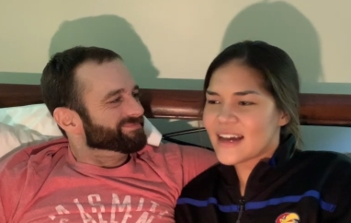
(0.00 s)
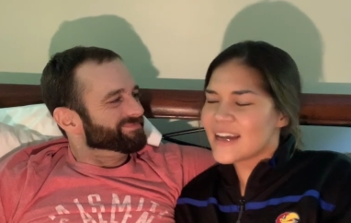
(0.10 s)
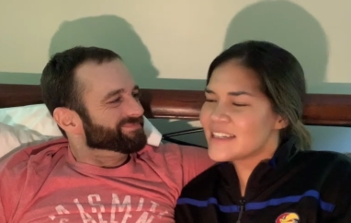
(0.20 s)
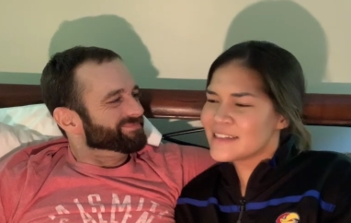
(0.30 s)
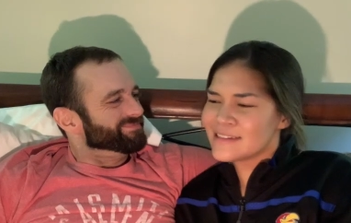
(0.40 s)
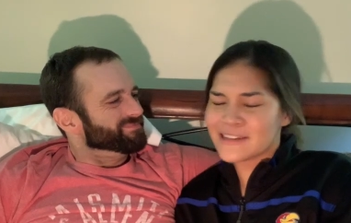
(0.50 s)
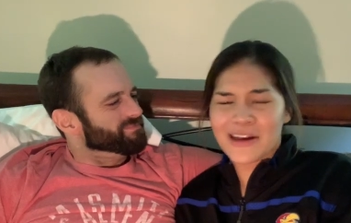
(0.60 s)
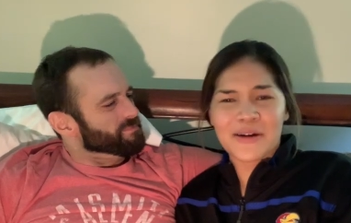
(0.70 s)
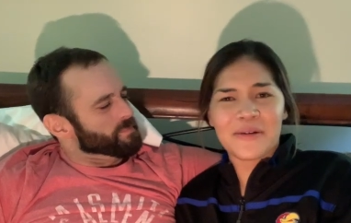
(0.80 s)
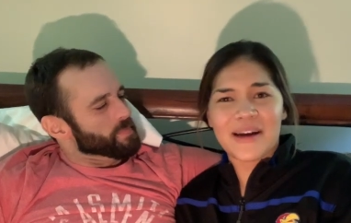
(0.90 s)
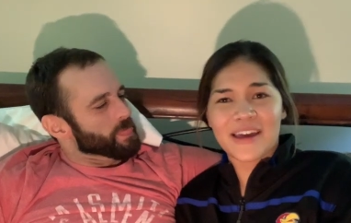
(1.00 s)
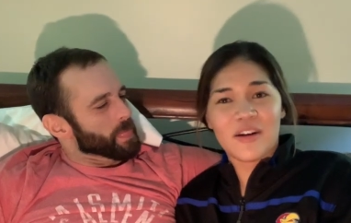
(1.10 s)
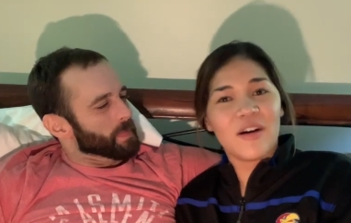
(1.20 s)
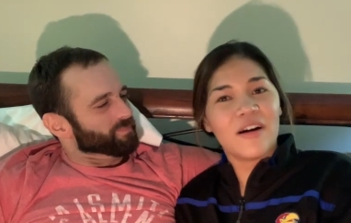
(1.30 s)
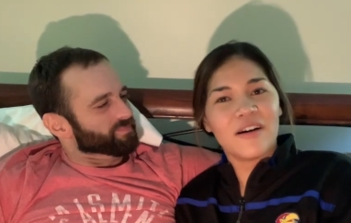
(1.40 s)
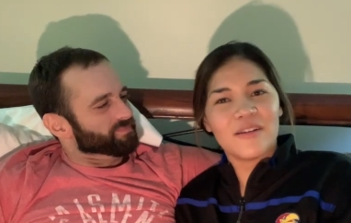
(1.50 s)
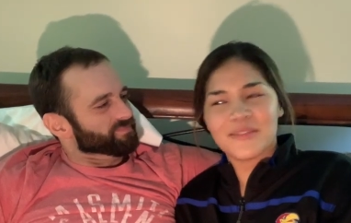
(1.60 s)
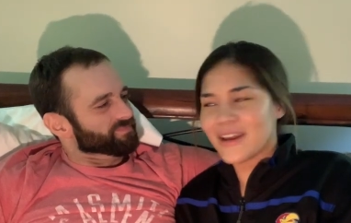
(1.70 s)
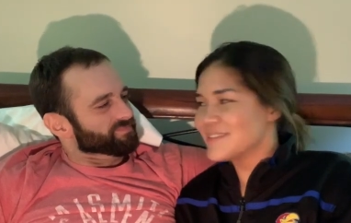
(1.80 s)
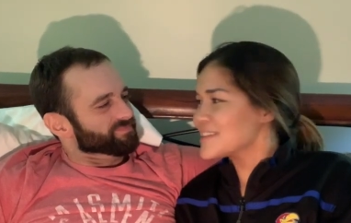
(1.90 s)
Speaker 1: I didn't know at all
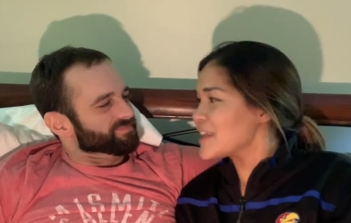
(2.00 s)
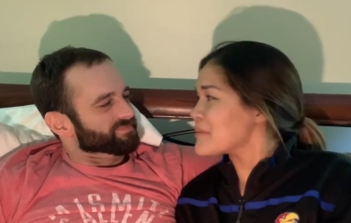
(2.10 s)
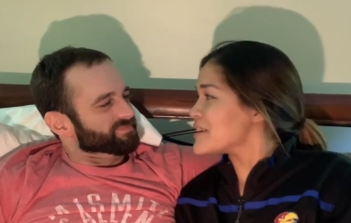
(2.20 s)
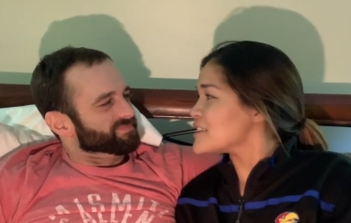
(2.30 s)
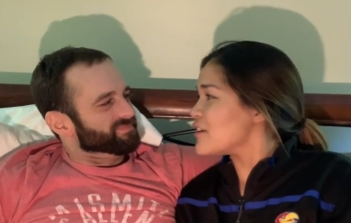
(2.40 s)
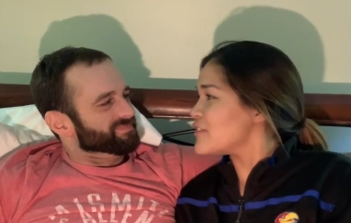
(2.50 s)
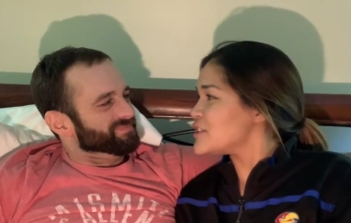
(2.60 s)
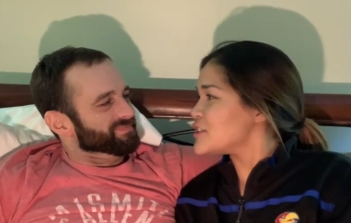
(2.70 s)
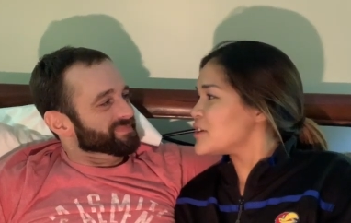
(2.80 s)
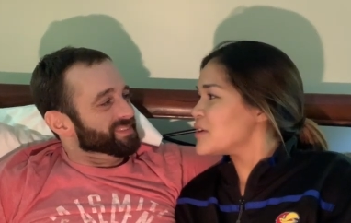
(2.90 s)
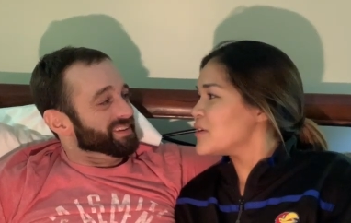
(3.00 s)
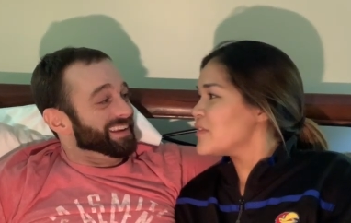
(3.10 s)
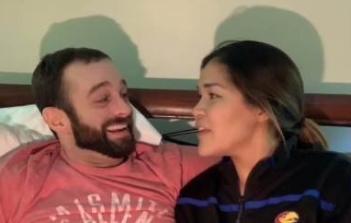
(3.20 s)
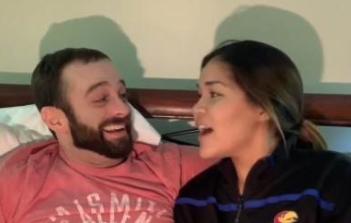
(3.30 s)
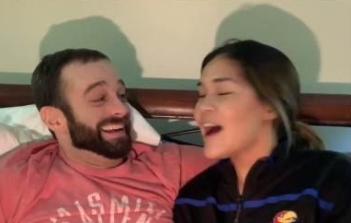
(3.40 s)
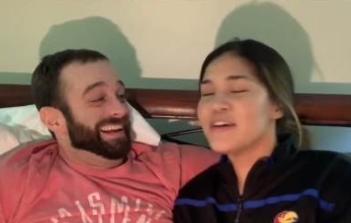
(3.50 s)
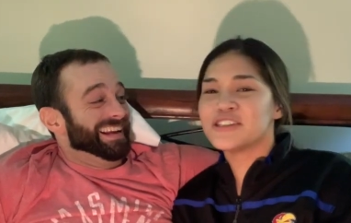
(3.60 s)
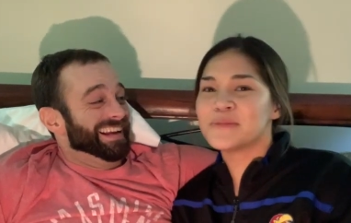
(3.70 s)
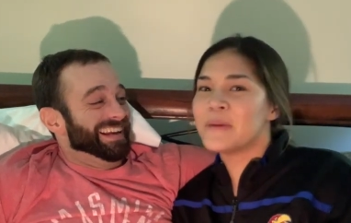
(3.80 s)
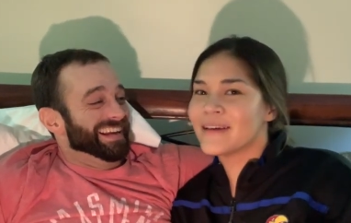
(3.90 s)
what I was getting myself into. I was
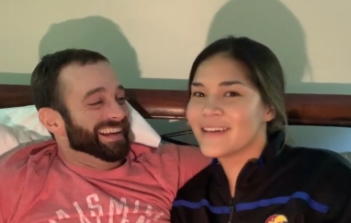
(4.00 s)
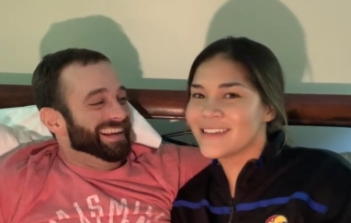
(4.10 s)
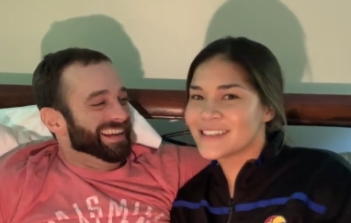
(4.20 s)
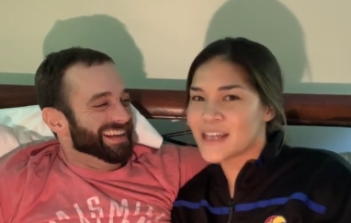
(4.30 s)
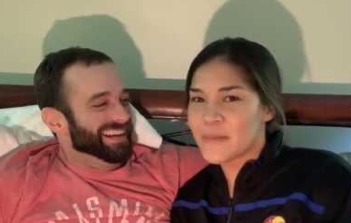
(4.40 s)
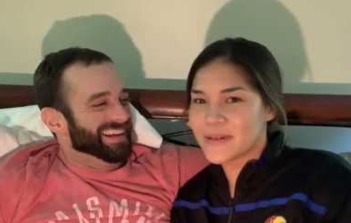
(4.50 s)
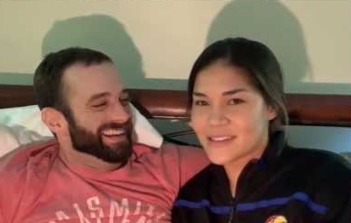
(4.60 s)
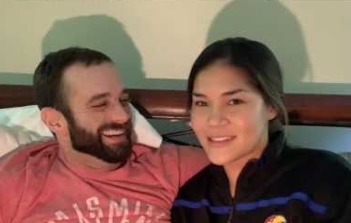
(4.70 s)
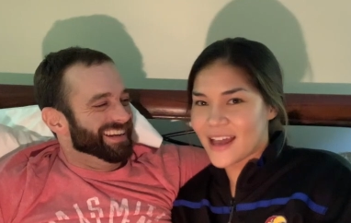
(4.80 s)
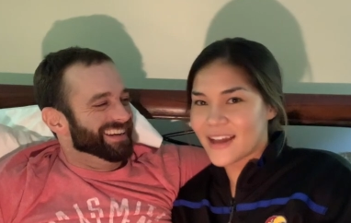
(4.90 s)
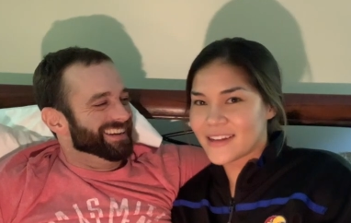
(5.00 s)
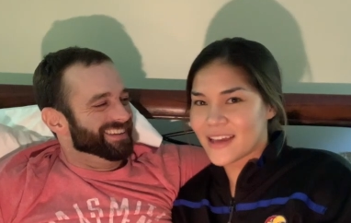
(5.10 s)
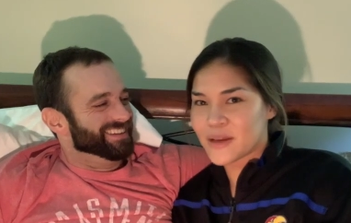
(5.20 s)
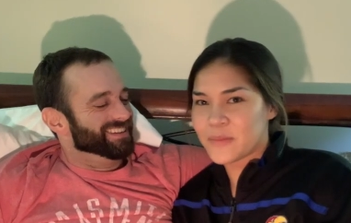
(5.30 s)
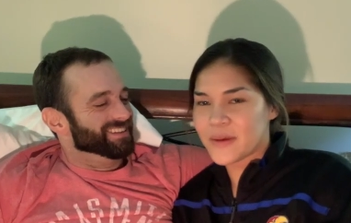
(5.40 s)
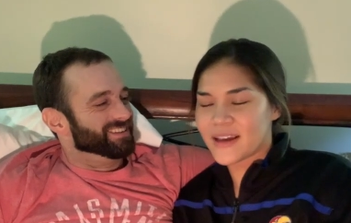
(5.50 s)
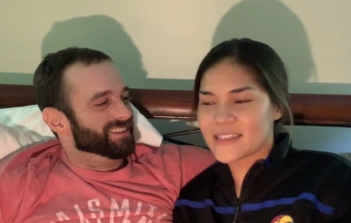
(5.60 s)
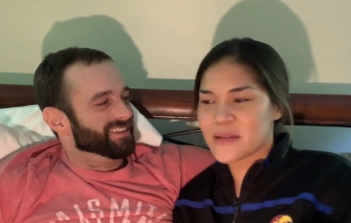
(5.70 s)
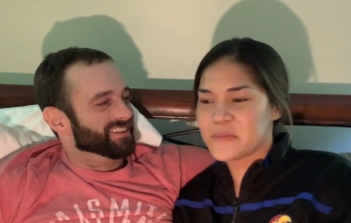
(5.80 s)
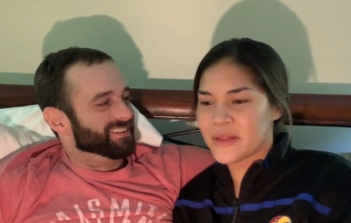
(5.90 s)
just picking this up as a side gig because
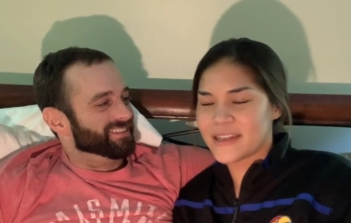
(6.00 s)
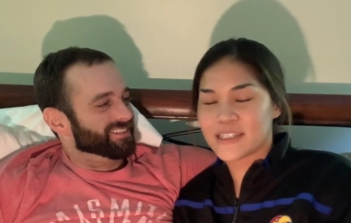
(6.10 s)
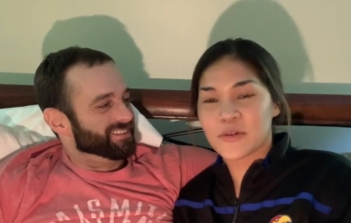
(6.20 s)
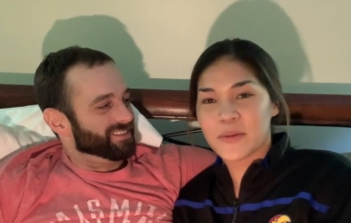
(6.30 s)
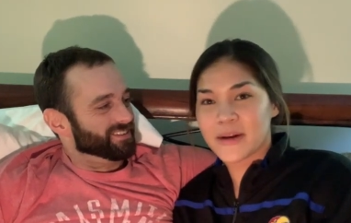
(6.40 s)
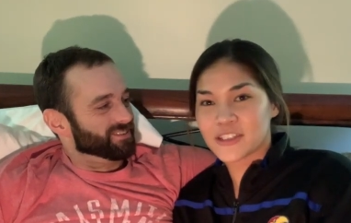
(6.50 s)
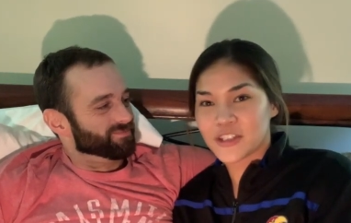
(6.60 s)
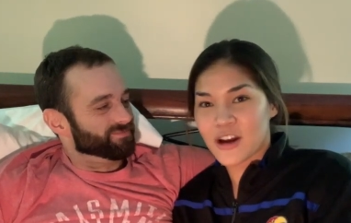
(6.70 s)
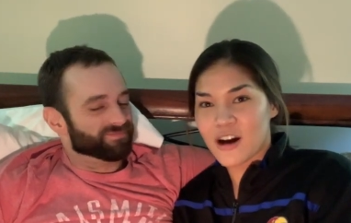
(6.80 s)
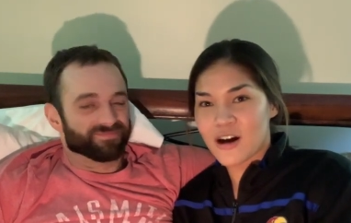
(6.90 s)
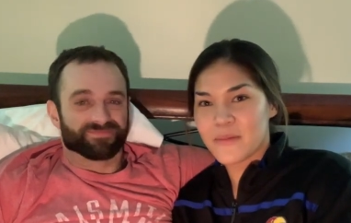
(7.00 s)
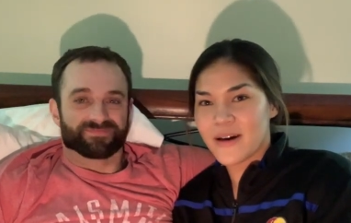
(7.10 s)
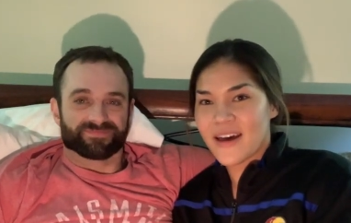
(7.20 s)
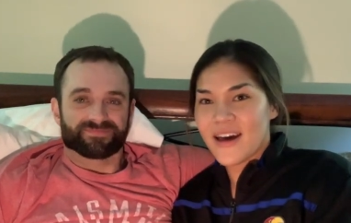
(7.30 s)
I'd planned to quit my job.